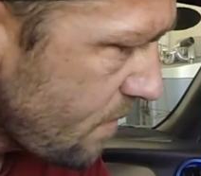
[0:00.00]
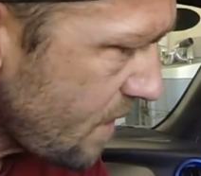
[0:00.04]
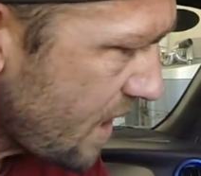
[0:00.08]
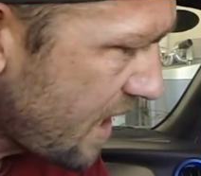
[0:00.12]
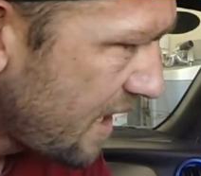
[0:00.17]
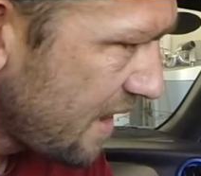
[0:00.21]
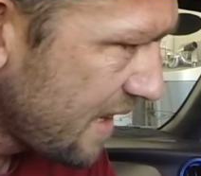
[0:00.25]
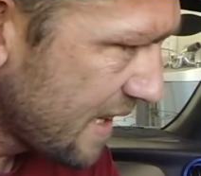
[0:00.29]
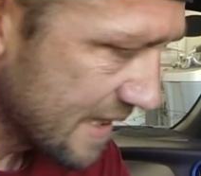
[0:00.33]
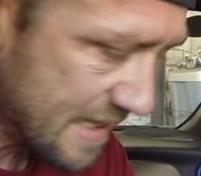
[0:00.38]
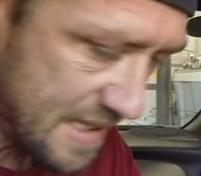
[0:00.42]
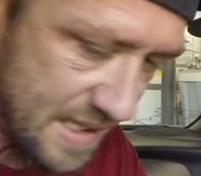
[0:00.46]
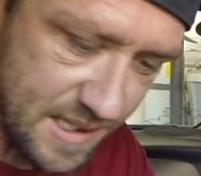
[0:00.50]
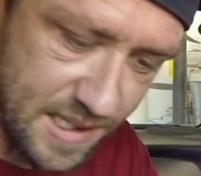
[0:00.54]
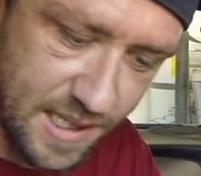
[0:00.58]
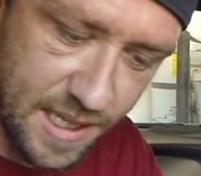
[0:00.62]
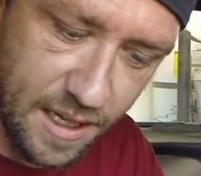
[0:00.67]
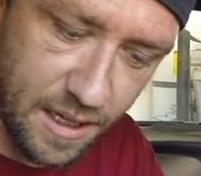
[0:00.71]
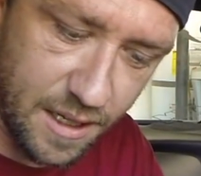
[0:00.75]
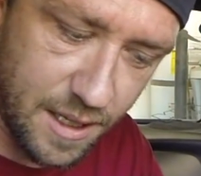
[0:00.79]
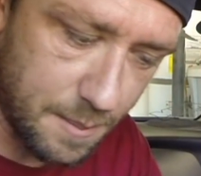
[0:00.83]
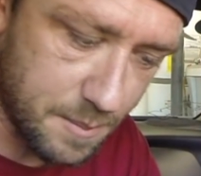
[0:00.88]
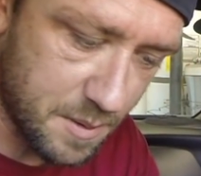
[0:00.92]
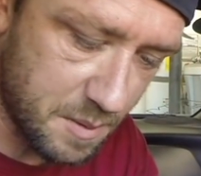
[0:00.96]
I like to
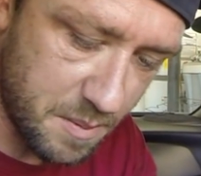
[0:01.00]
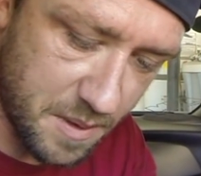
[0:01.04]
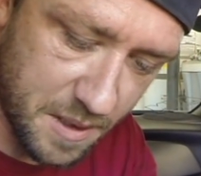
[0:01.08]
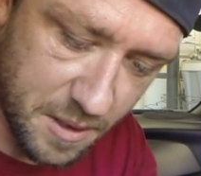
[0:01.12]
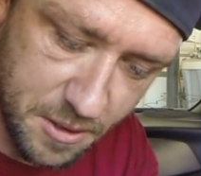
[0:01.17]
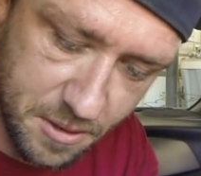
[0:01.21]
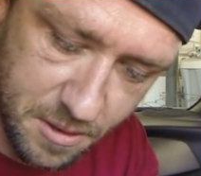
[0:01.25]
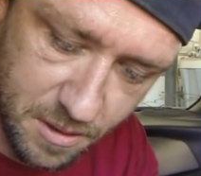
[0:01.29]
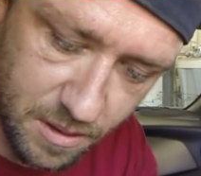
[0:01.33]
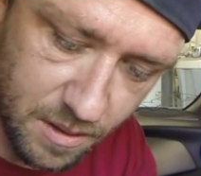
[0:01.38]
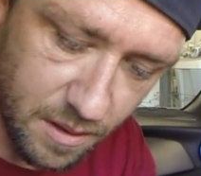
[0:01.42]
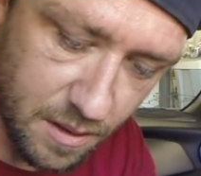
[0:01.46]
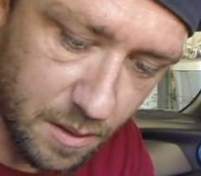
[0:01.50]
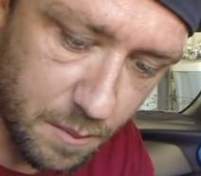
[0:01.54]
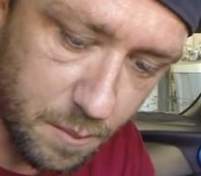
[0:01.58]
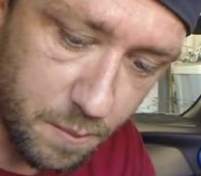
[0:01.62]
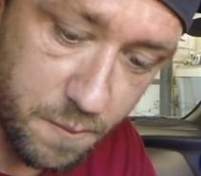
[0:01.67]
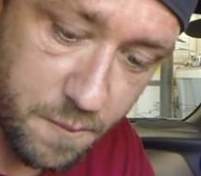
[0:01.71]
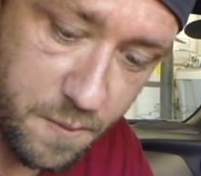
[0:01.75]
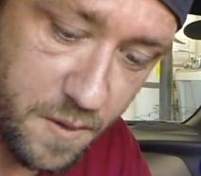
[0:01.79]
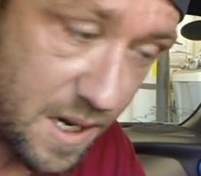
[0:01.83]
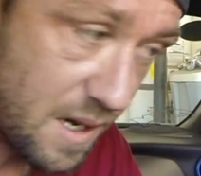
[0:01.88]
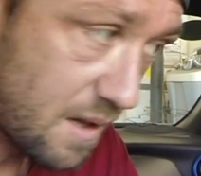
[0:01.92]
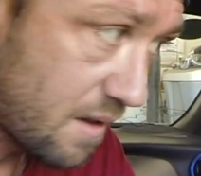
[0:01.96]
set it up to make sure that it
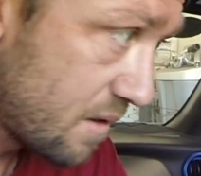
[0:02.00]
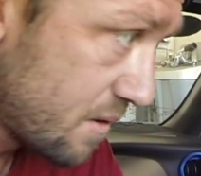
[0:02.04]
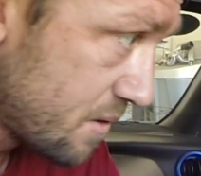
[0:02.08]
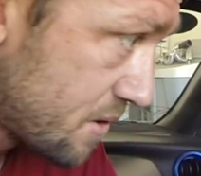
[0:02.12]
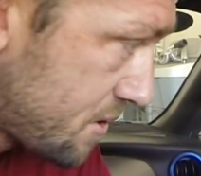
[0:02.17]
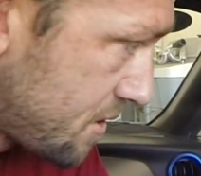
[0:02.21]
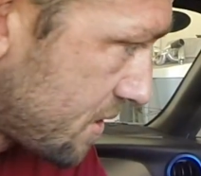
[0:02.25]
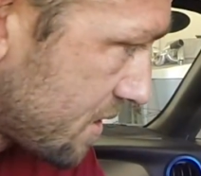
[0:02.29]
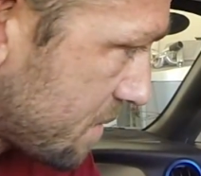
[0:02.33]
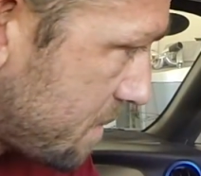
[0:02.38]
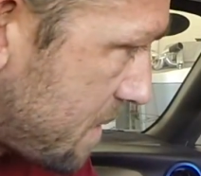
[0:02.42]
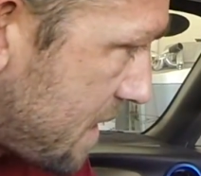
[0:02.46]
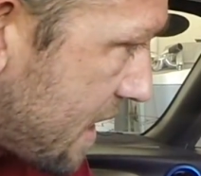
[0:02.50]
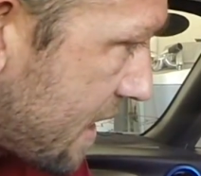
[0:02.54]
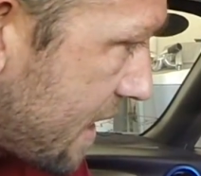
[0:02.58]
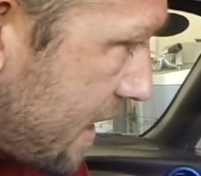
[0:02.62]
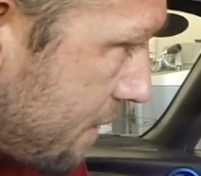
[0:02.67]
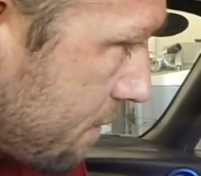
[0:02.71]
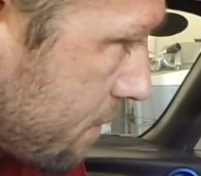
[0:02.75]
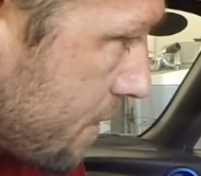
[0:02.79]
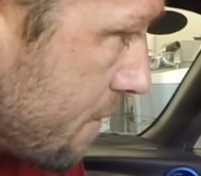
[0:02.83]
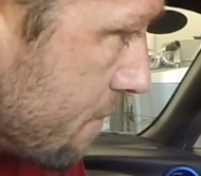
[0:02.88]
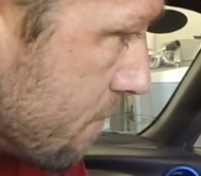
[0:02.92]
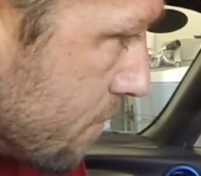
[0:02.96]
follows just about
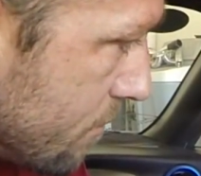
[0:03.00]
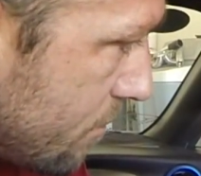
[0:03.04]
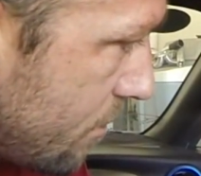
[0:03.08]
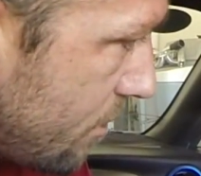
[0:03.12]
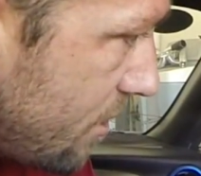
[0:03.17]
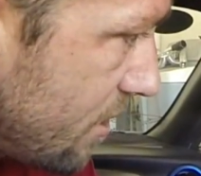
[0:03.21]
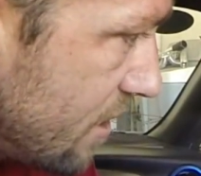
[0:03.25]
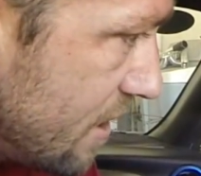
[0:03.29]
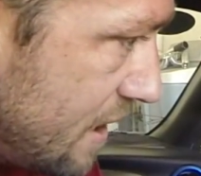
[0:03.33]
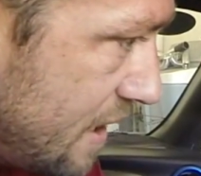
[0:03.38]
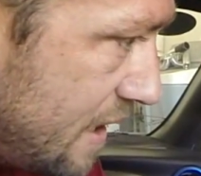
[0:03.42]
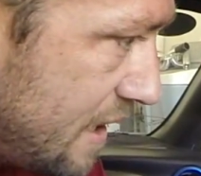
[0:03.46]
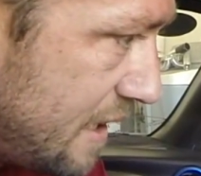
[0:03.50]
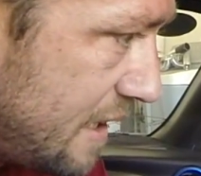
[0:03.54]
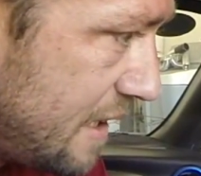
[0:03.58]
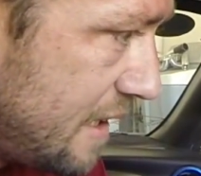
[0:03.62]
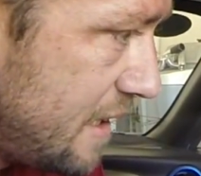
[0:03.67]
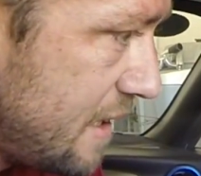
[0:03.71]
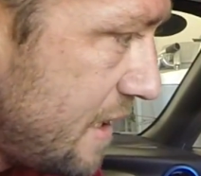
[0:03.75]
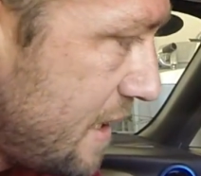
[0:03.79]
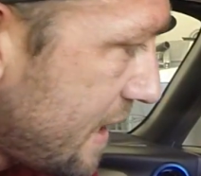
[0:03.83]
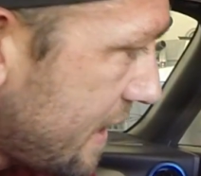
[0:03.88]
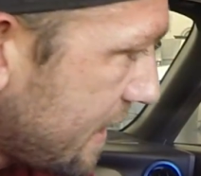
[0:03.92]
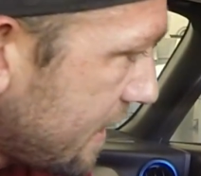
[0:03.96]
every rule,
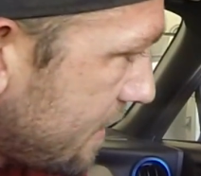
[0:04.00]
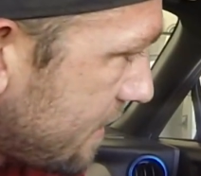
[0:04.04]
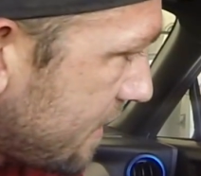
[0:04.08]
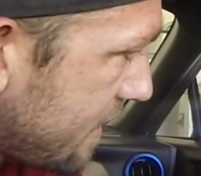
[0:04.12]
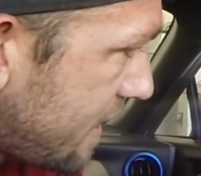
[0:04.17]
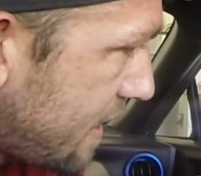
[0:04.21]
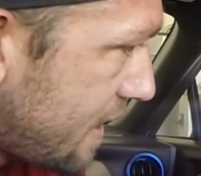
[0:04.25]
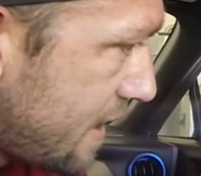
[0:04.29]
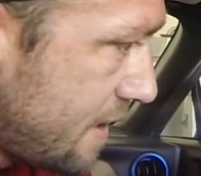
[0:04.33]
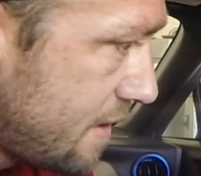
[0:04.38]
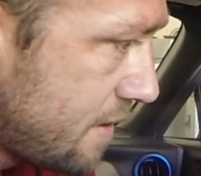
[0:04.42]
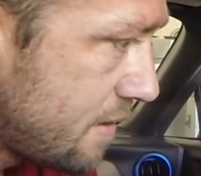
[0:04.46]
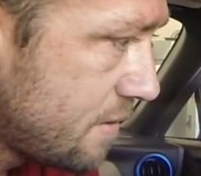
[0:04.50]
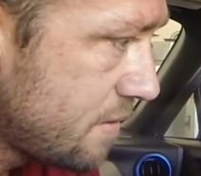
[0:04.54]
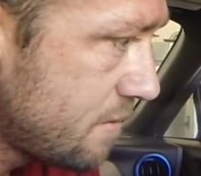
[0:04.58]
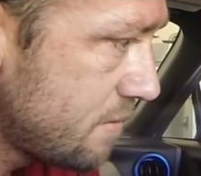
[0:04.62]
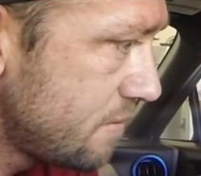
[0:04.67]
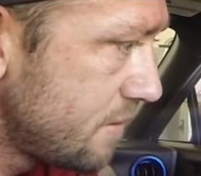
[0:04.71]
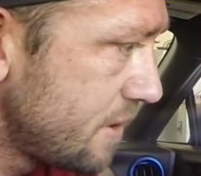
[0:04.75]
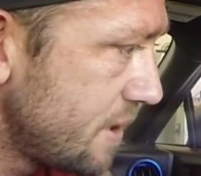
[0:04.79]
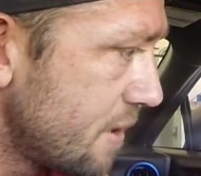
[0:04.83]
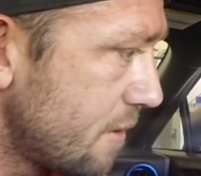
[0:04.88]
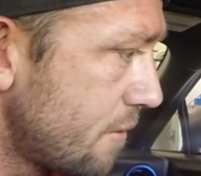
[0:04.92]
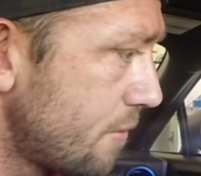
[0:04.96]
and
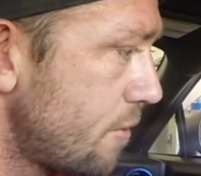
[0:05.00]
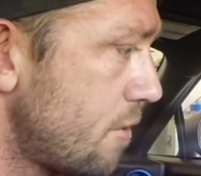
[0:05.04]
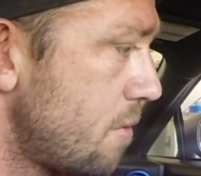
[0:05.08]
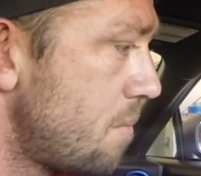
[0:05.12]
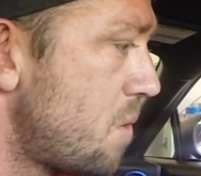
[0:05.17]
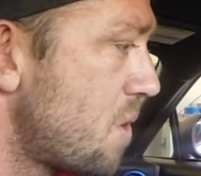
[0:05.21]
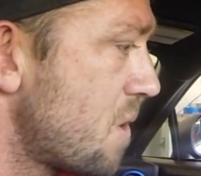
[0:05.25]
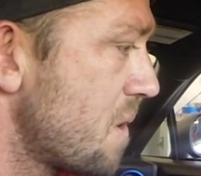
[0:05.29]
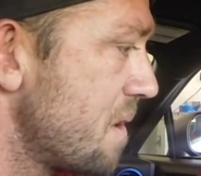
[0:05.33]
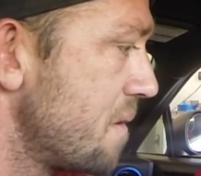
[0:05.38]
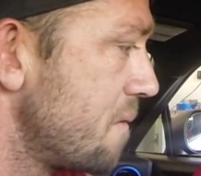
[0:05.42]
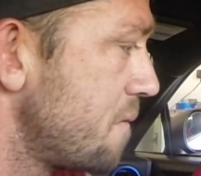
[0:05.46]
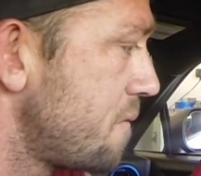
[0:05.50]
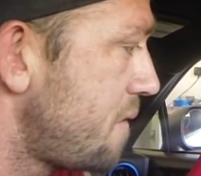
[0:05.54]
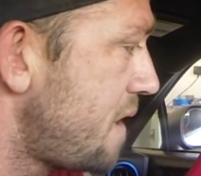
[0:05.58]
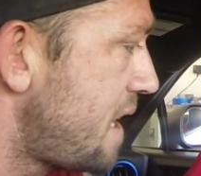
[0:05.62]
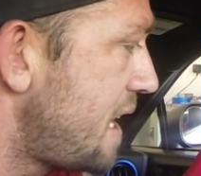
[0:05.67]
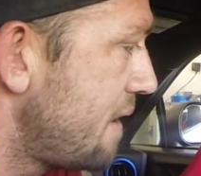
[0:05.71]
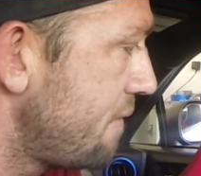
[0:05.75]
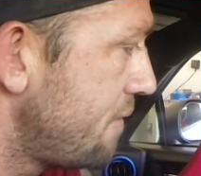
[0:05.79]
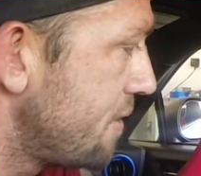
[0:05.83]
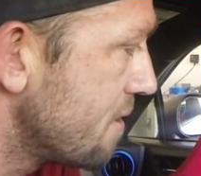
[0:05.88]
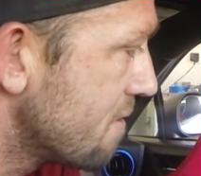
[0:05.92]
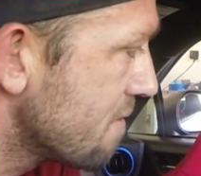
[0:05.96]
you go no more than
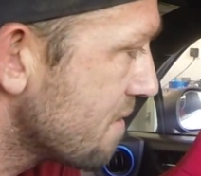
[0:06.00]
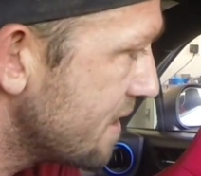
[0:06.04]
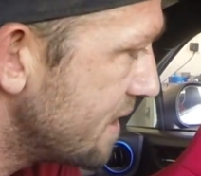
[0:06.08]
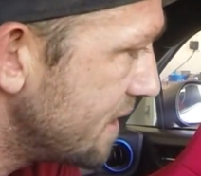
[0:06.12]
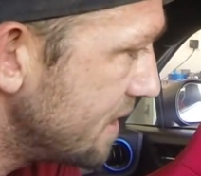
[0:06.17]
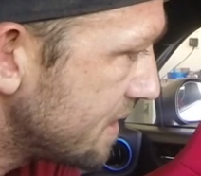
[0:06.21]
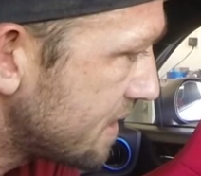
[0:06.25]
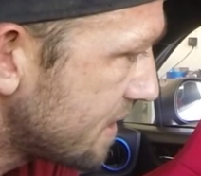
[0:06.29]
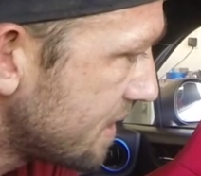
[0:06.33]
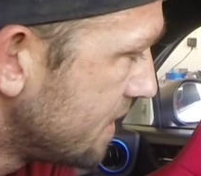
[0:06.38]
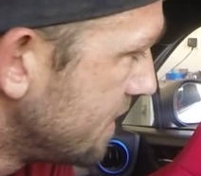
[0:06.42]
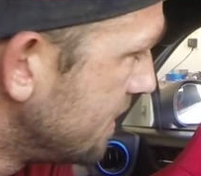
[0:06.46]
5 degrees.